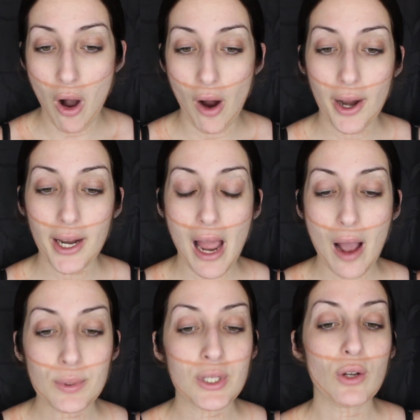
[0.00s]
I
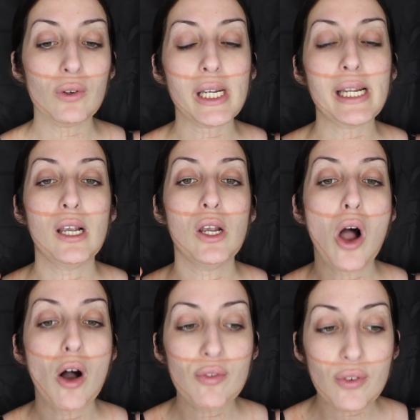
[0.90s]
absolutely
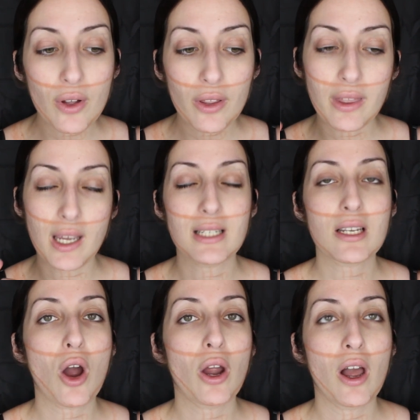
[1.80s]
love the
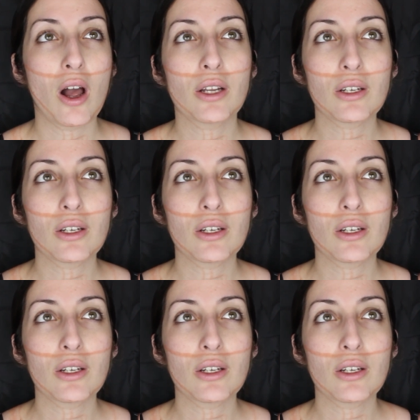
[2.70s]
entire,